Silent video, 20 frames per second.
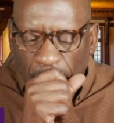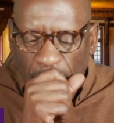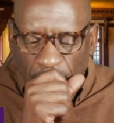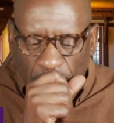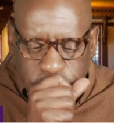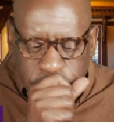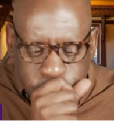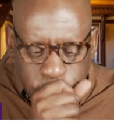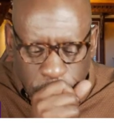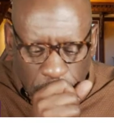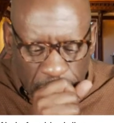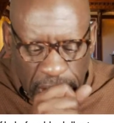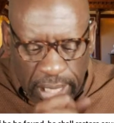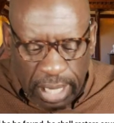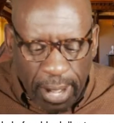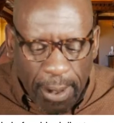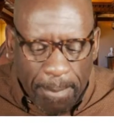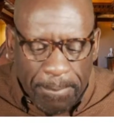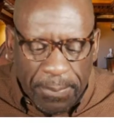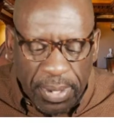
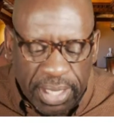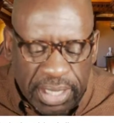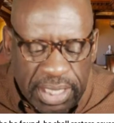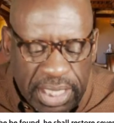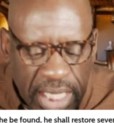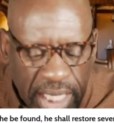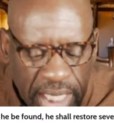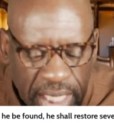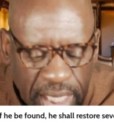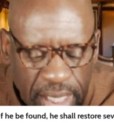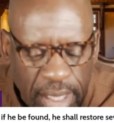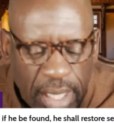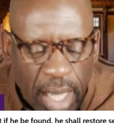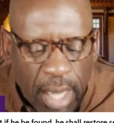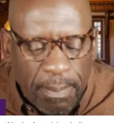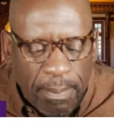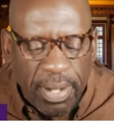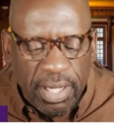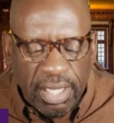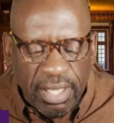But
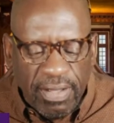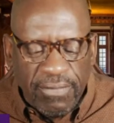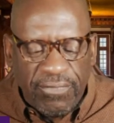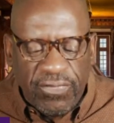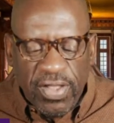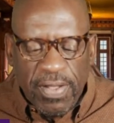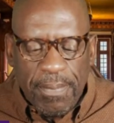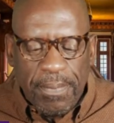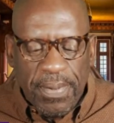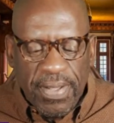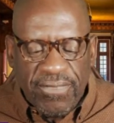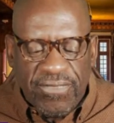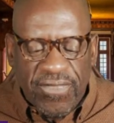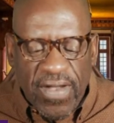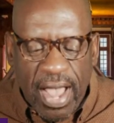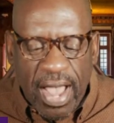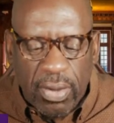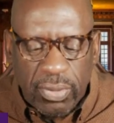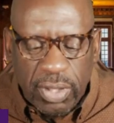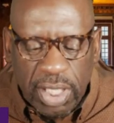if he be
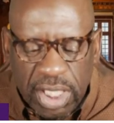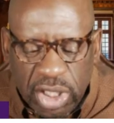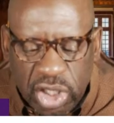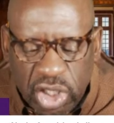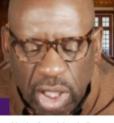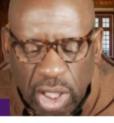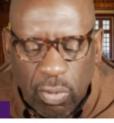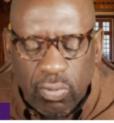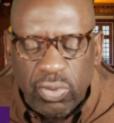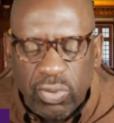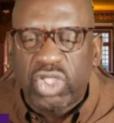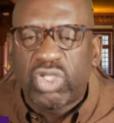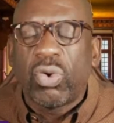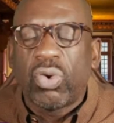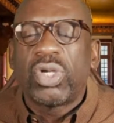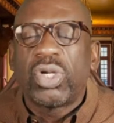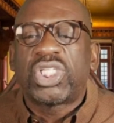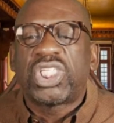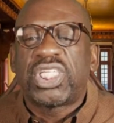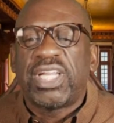found, he shall
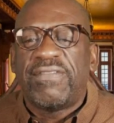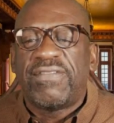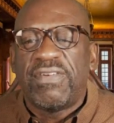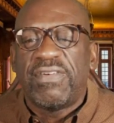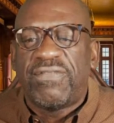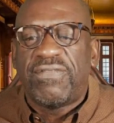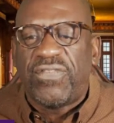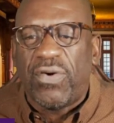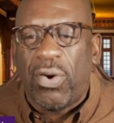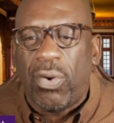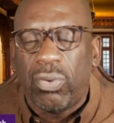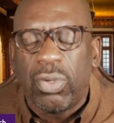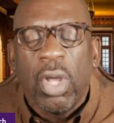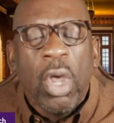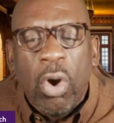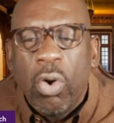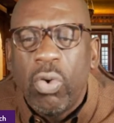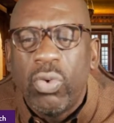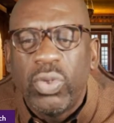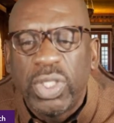restore sevenfold.
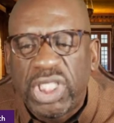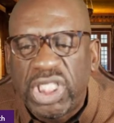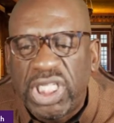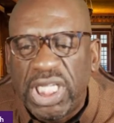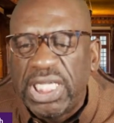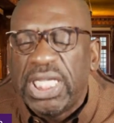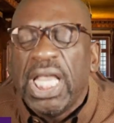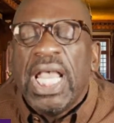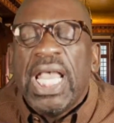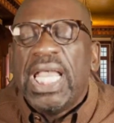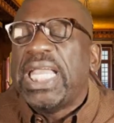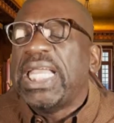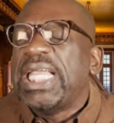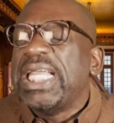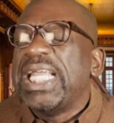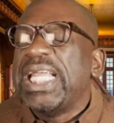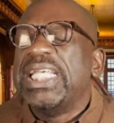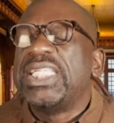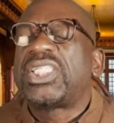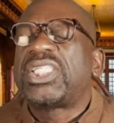Who is he?
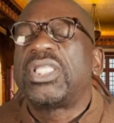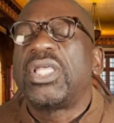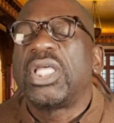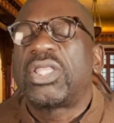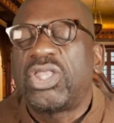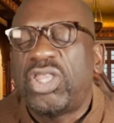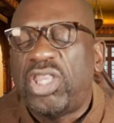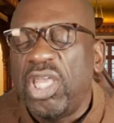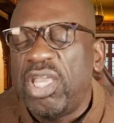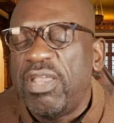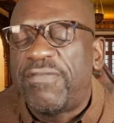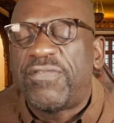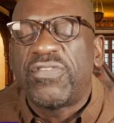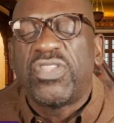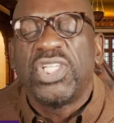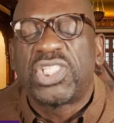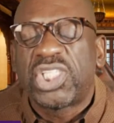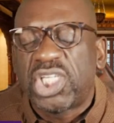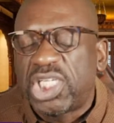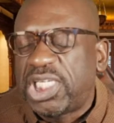He is the thief,
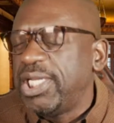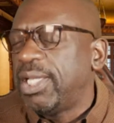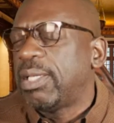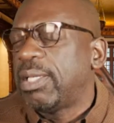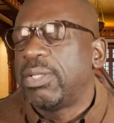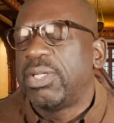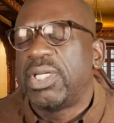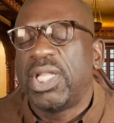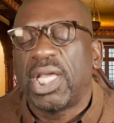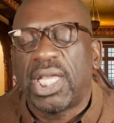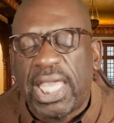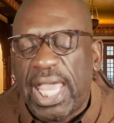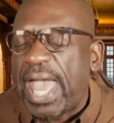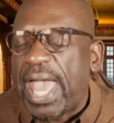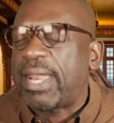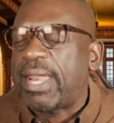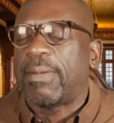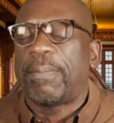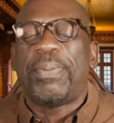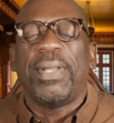the stealer, the
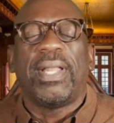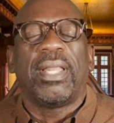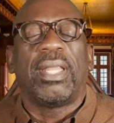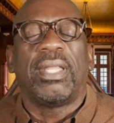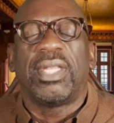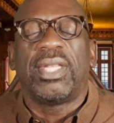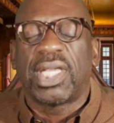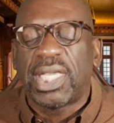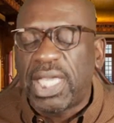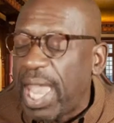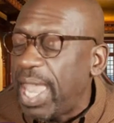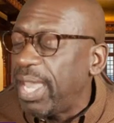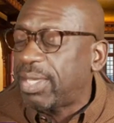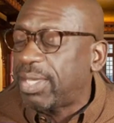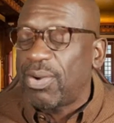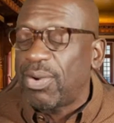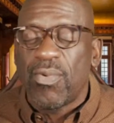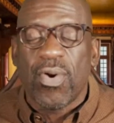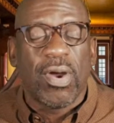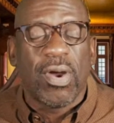caterpillar, the
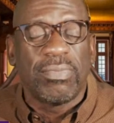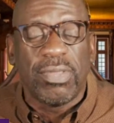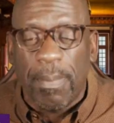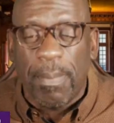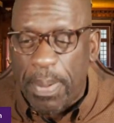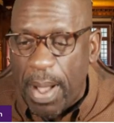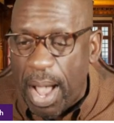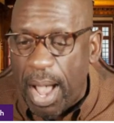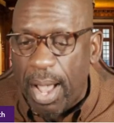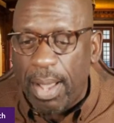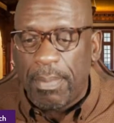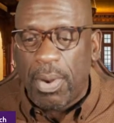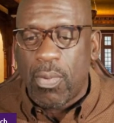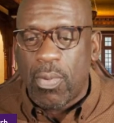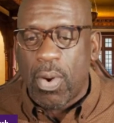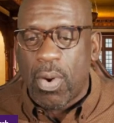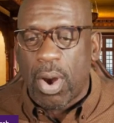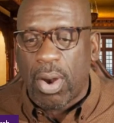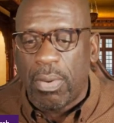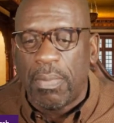cankerworm, the
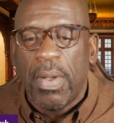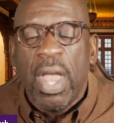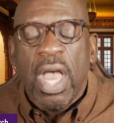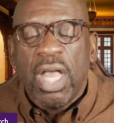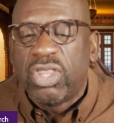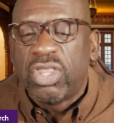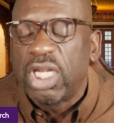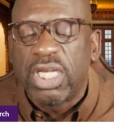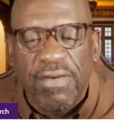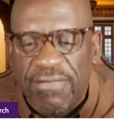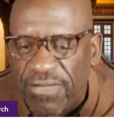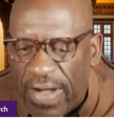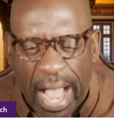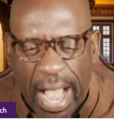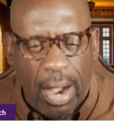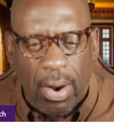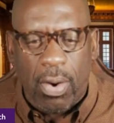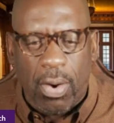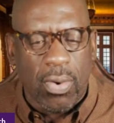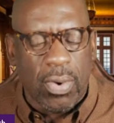palmerworm, the
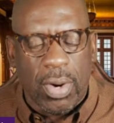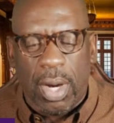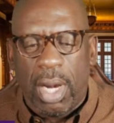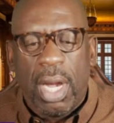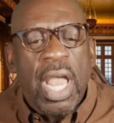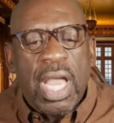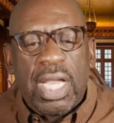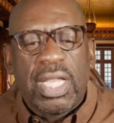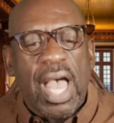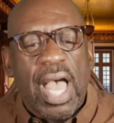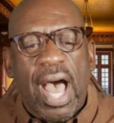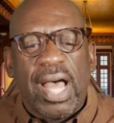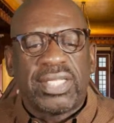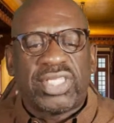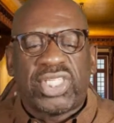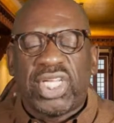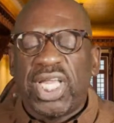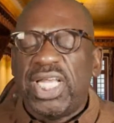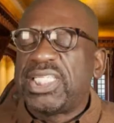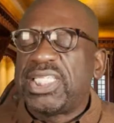devourer.
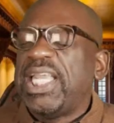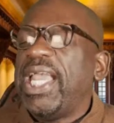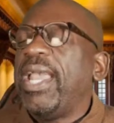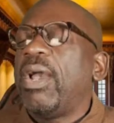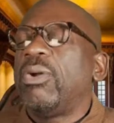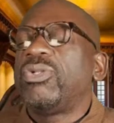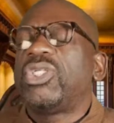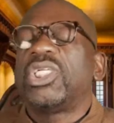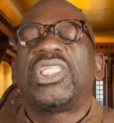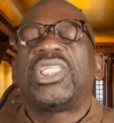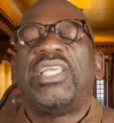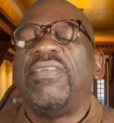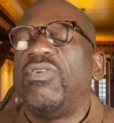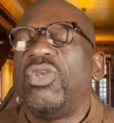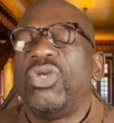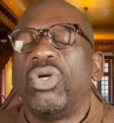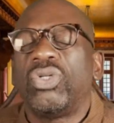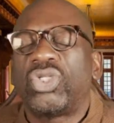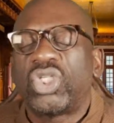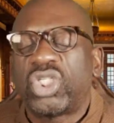God says he ain't gonna just give
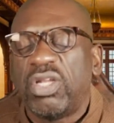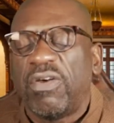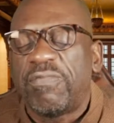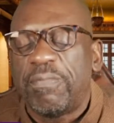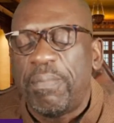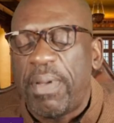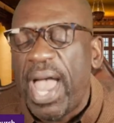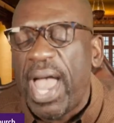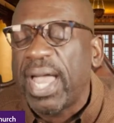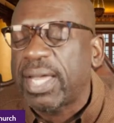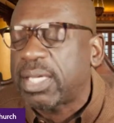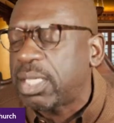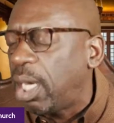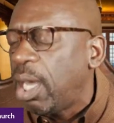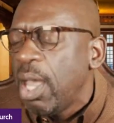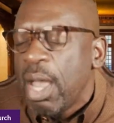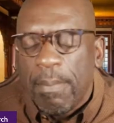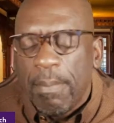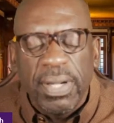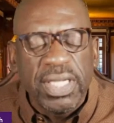you your stuff back,
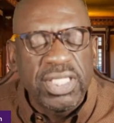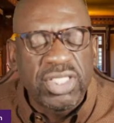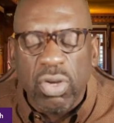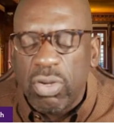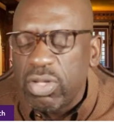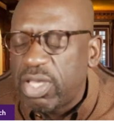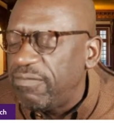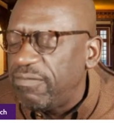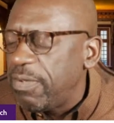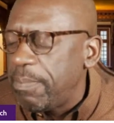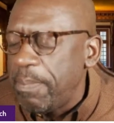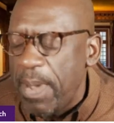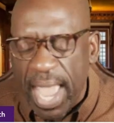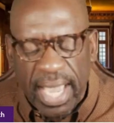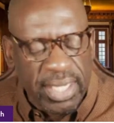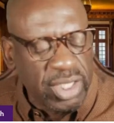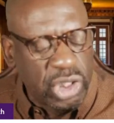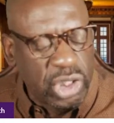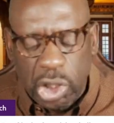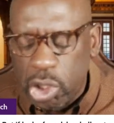but he's gonna give it
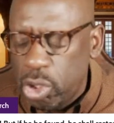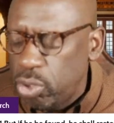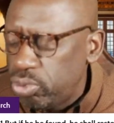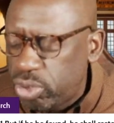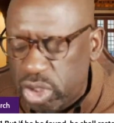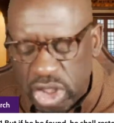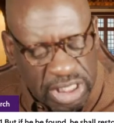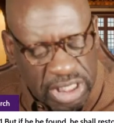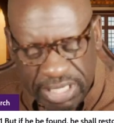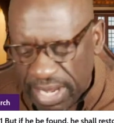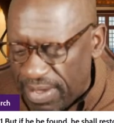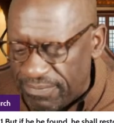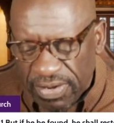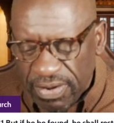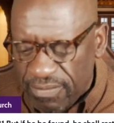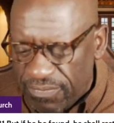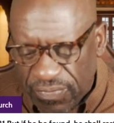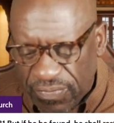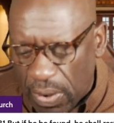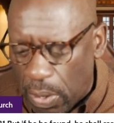back to you
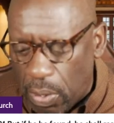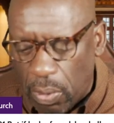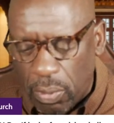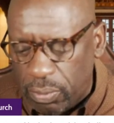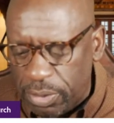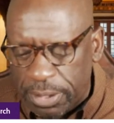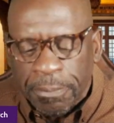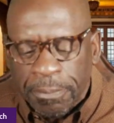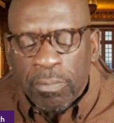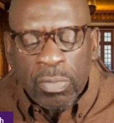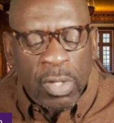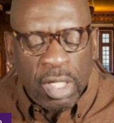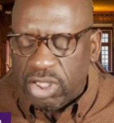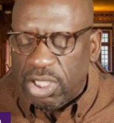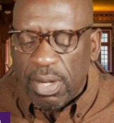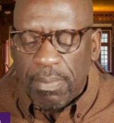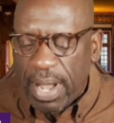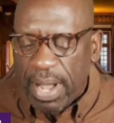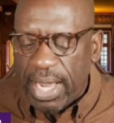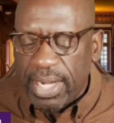sevenfold.
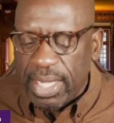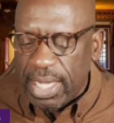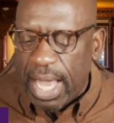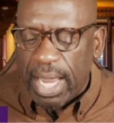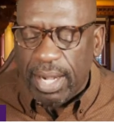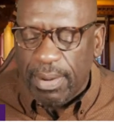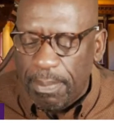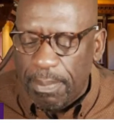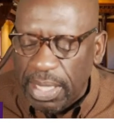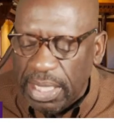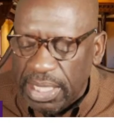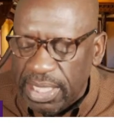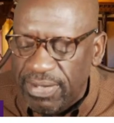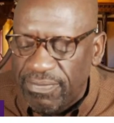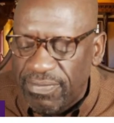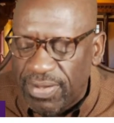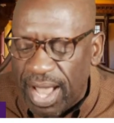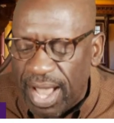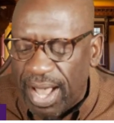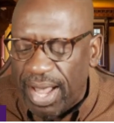Somebody ought to
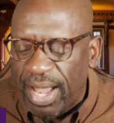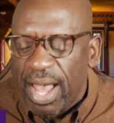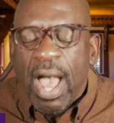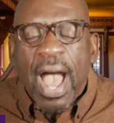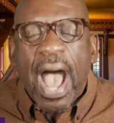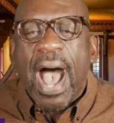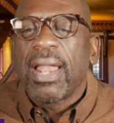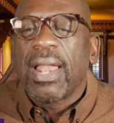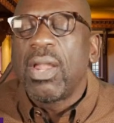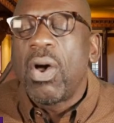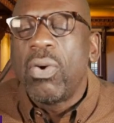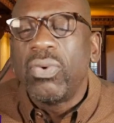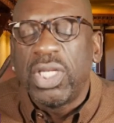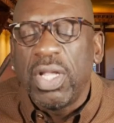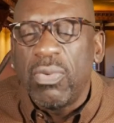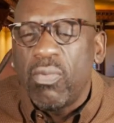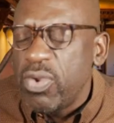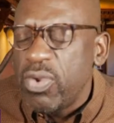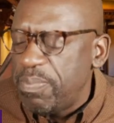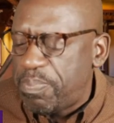believe God. How long
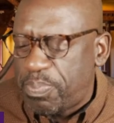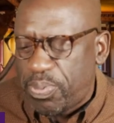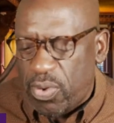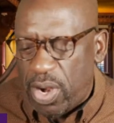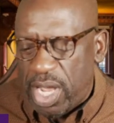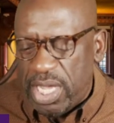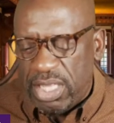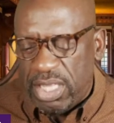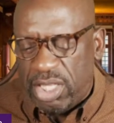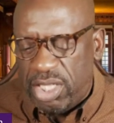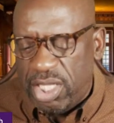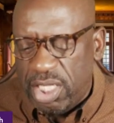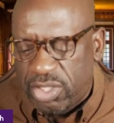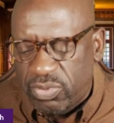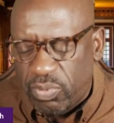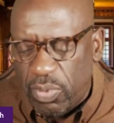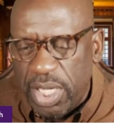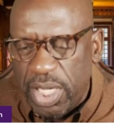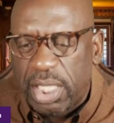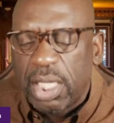did we pray
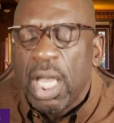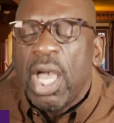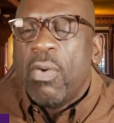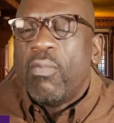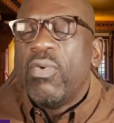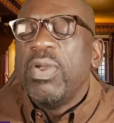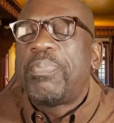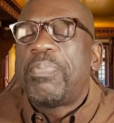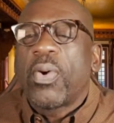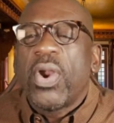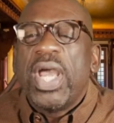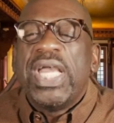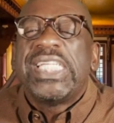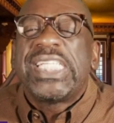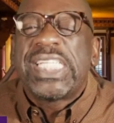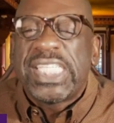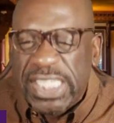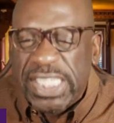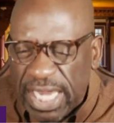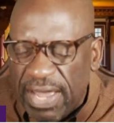this week? We
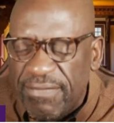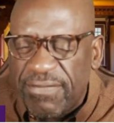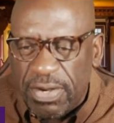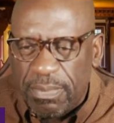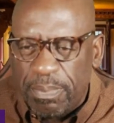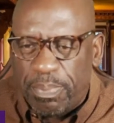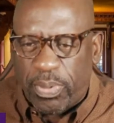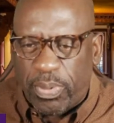prayed seven